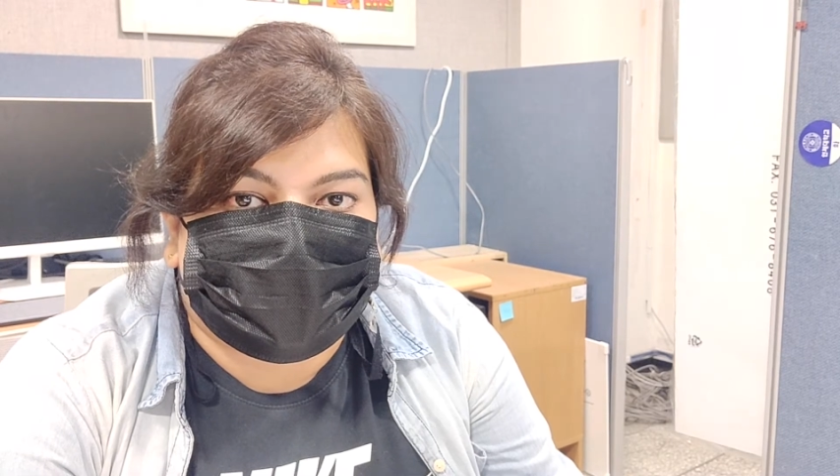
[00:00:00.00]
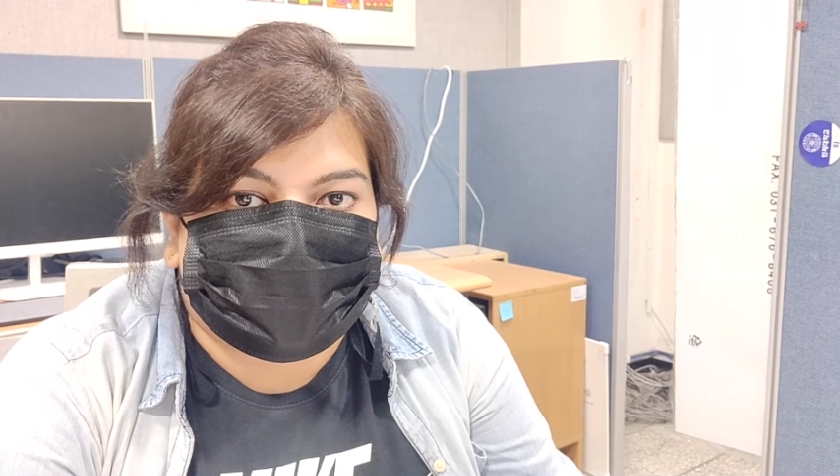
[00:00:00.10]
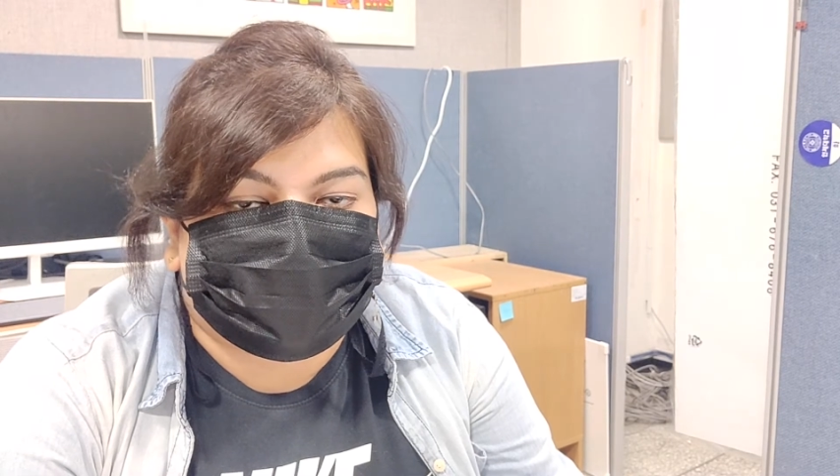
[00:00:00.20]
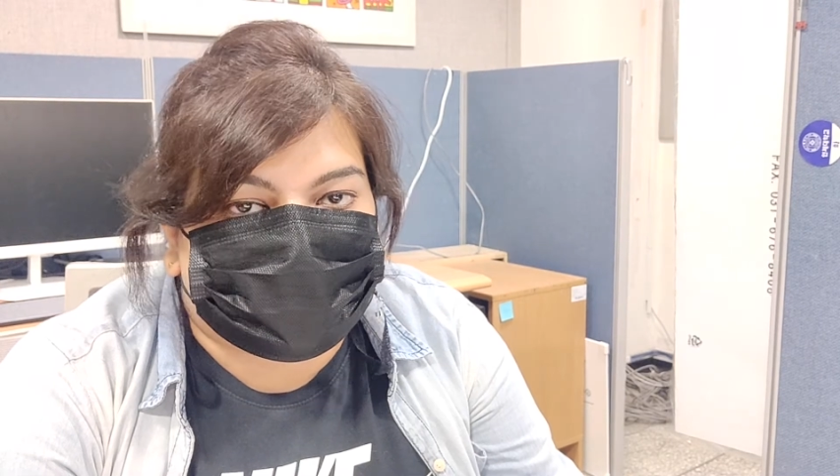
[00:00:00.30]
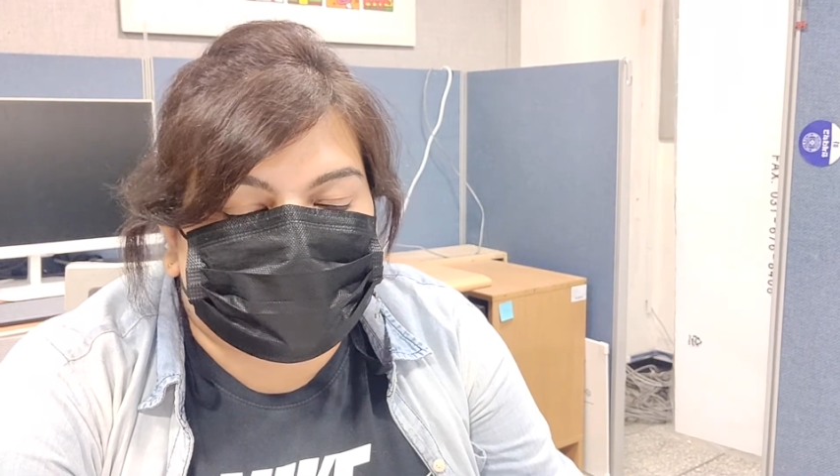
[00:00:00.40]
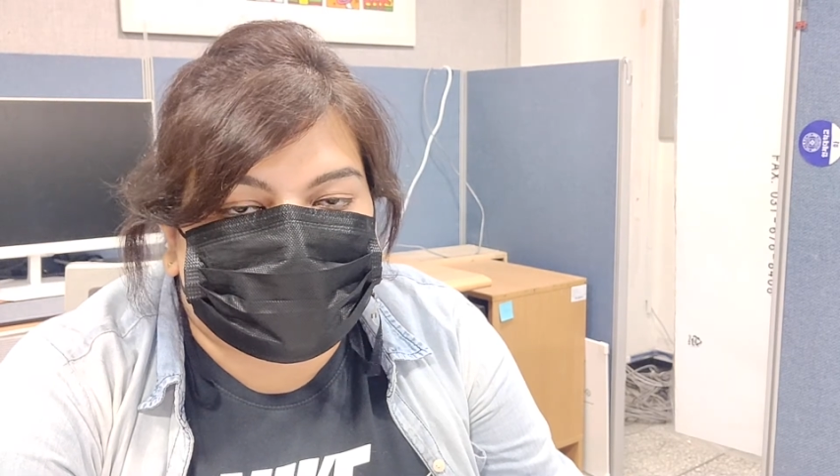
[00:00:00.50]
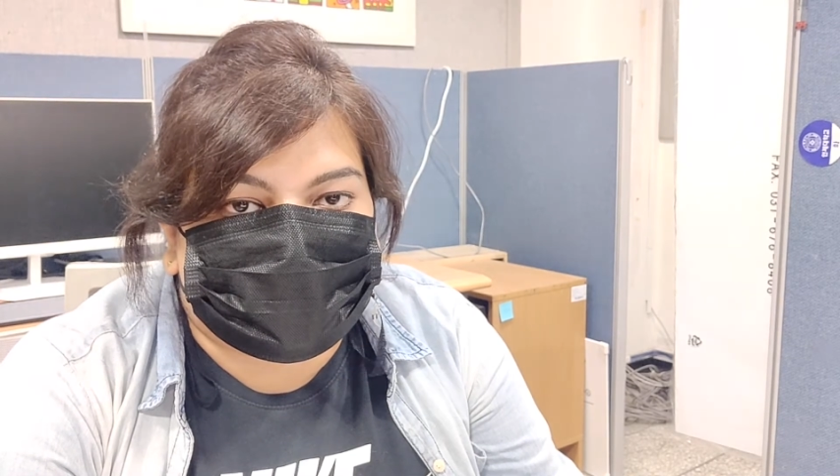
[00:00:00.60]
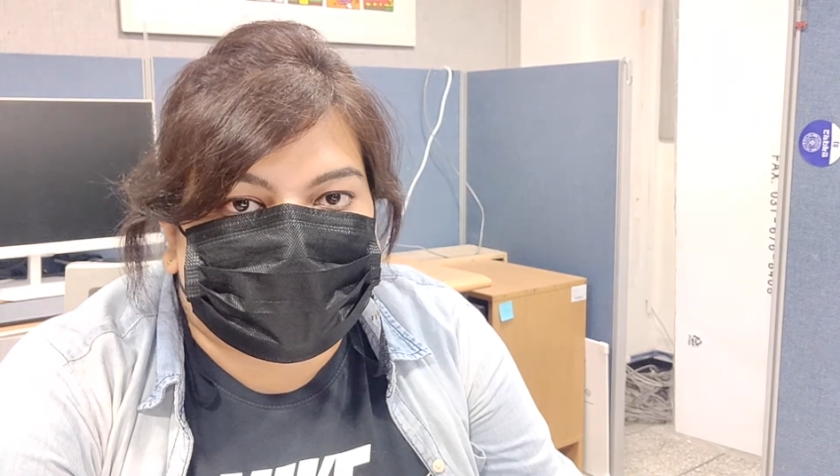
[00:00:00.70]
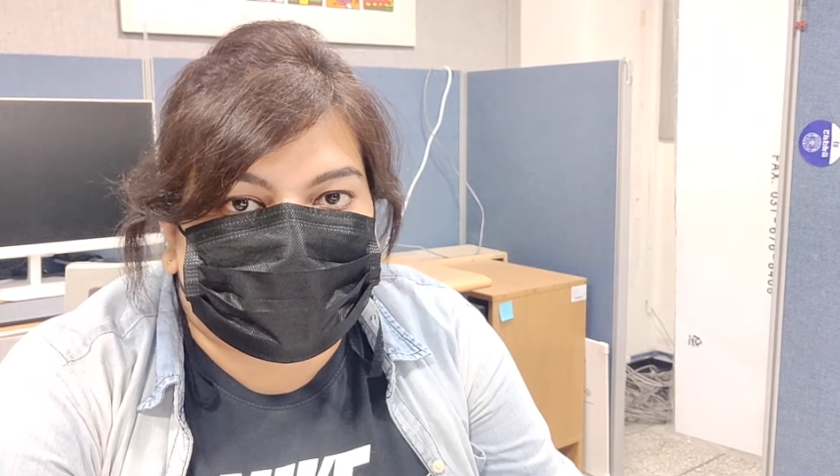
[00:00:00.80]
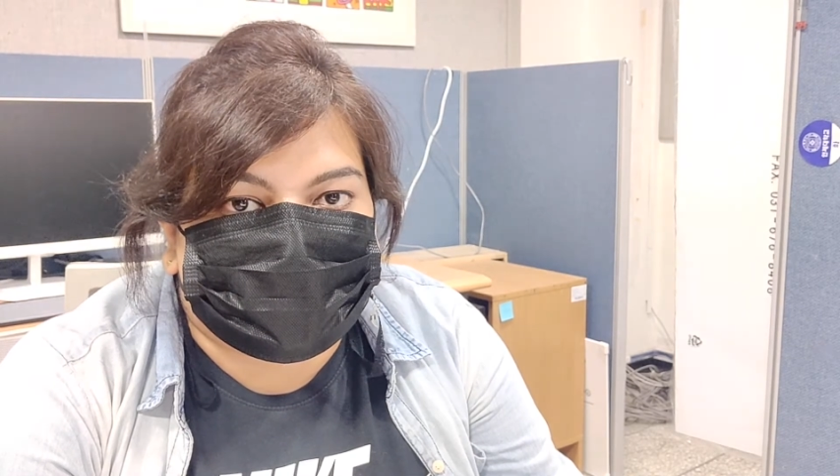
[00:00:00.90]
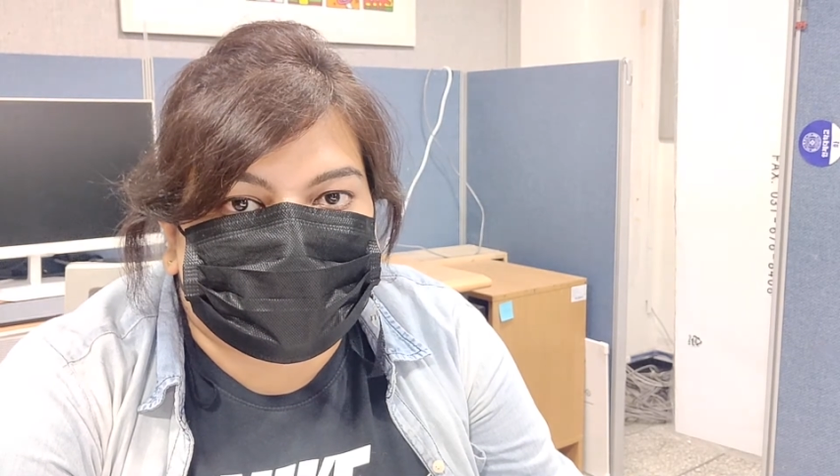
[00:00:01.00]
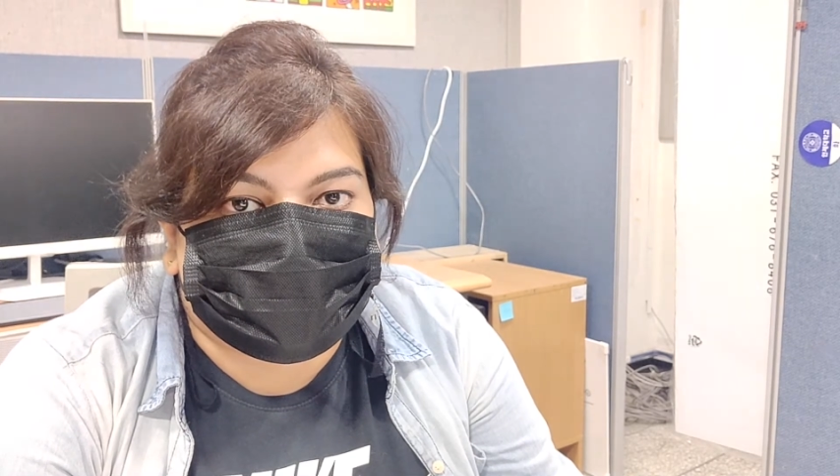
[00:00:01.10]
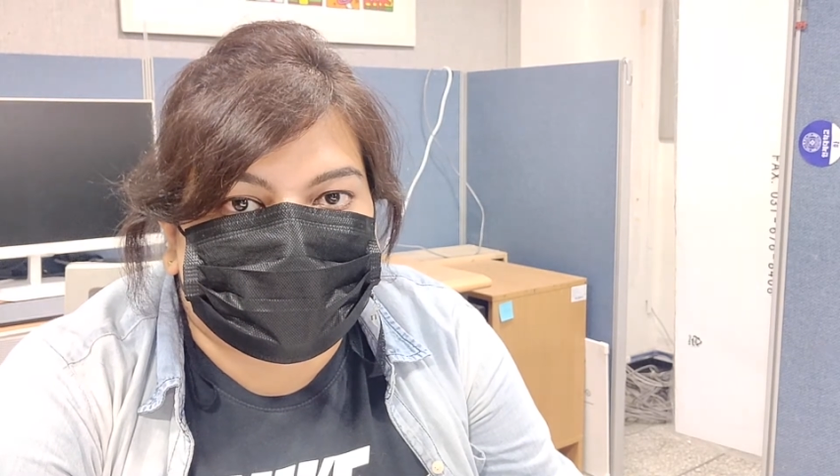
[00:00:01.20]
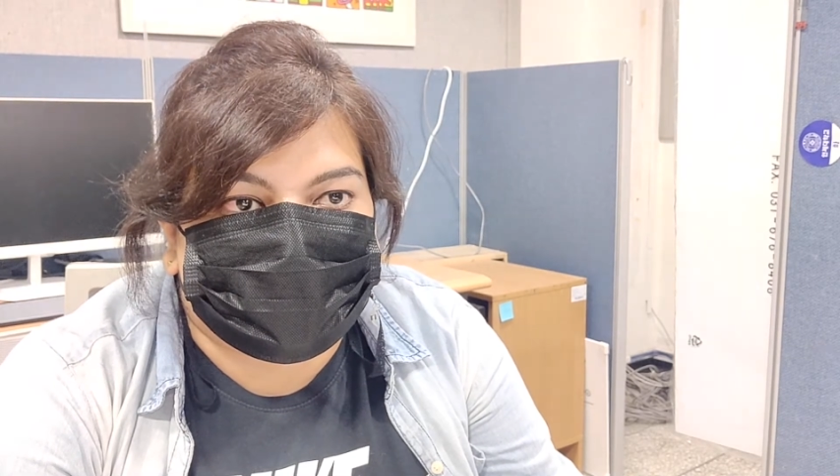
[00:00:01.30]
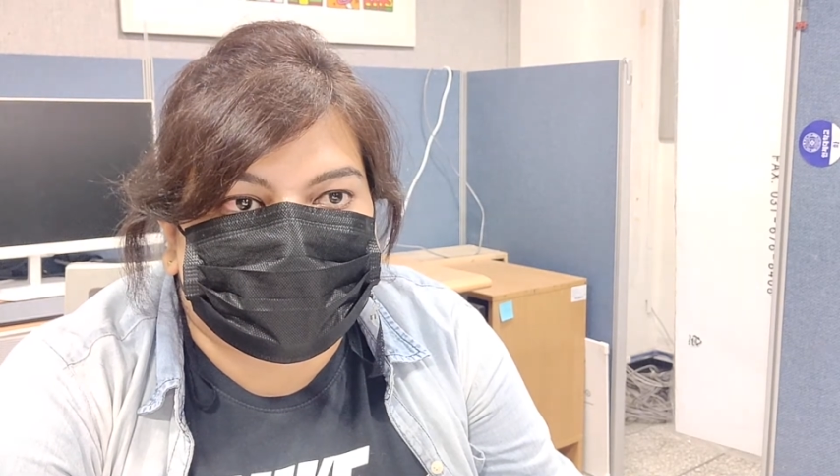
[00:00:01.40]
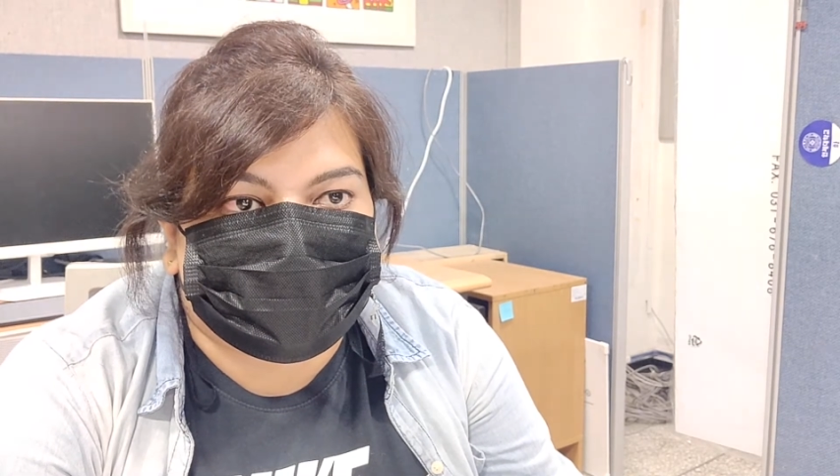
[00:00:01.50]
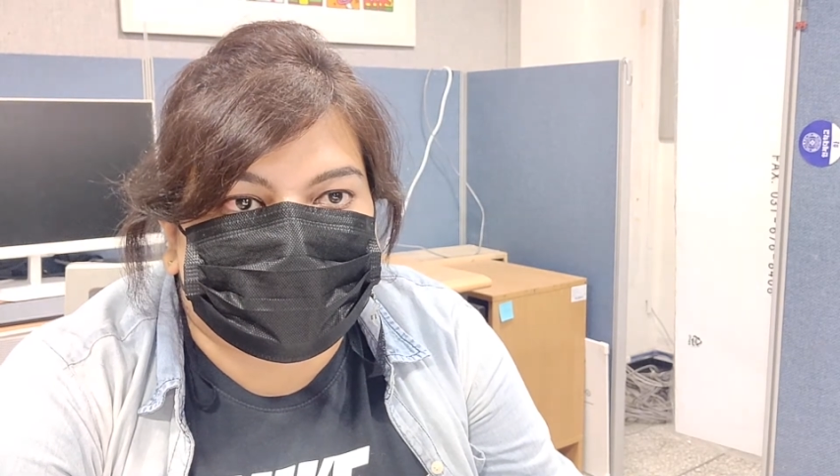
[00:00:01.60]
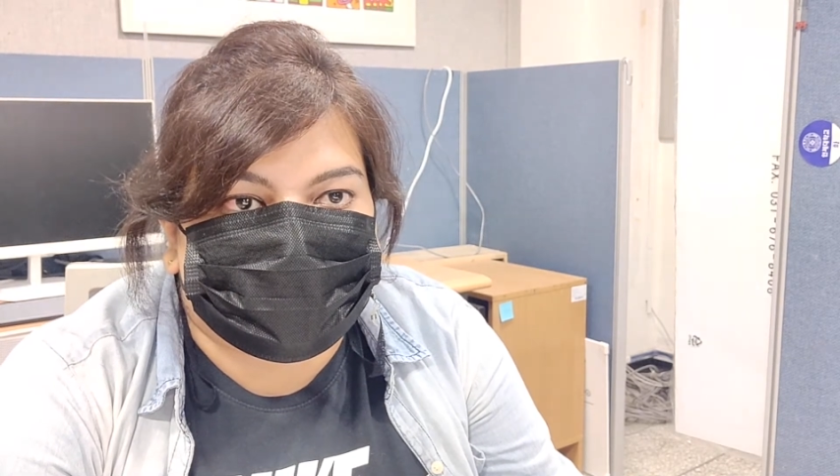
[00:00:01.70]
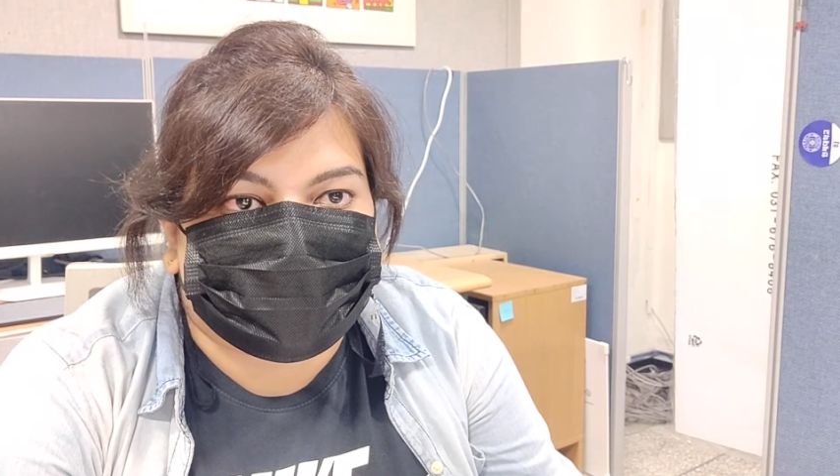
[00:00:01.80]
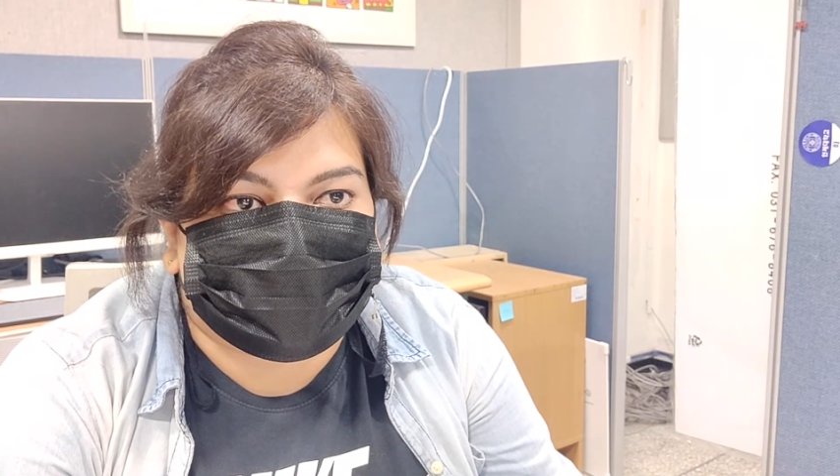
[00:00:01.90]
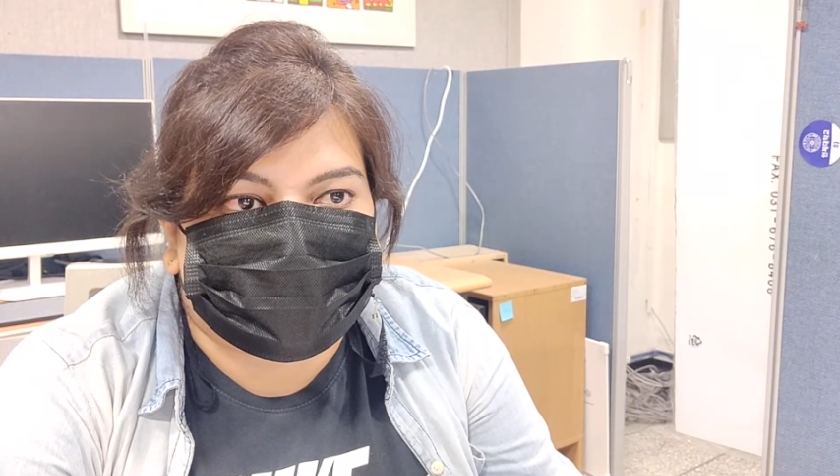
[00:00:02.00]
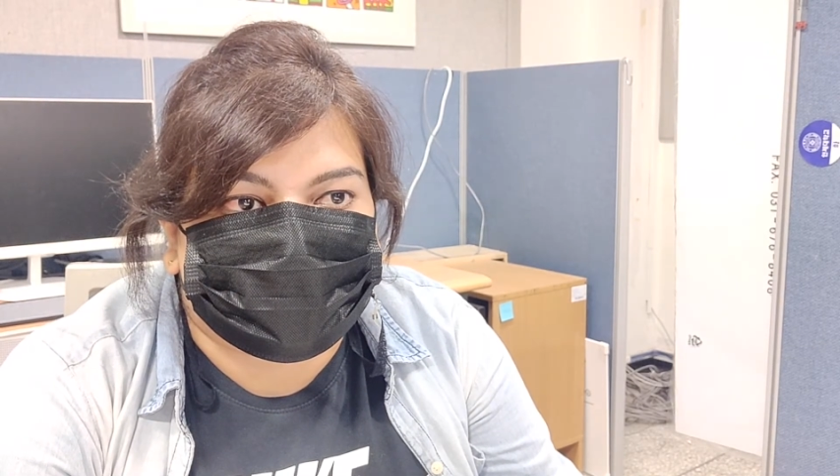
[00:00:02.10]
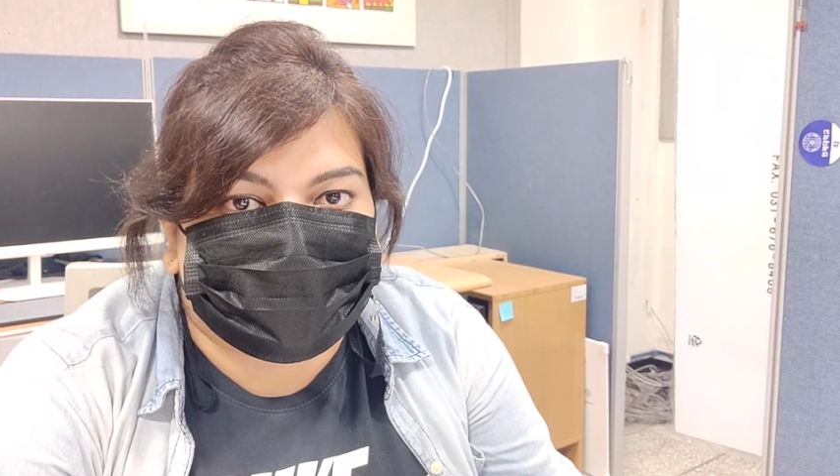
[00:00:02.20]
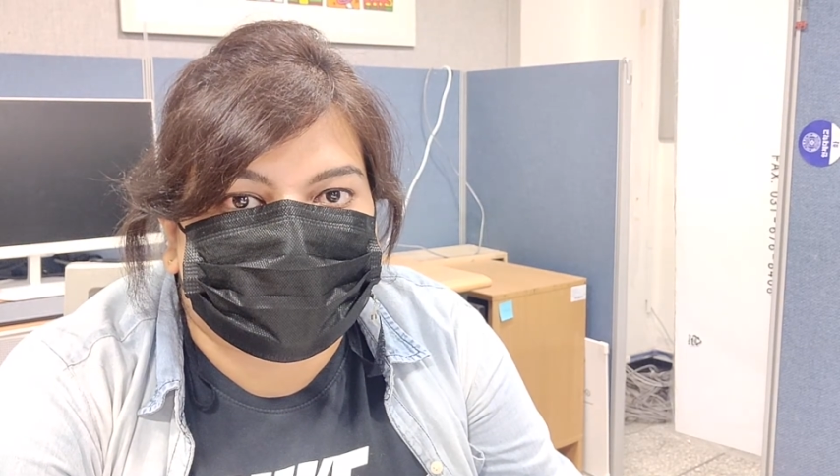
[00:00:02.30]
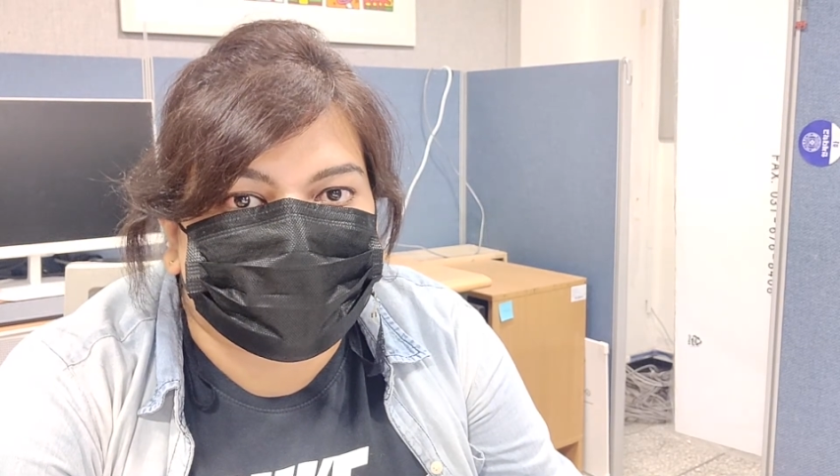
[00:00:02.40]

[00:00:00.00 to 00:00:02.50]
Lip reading: I felt that my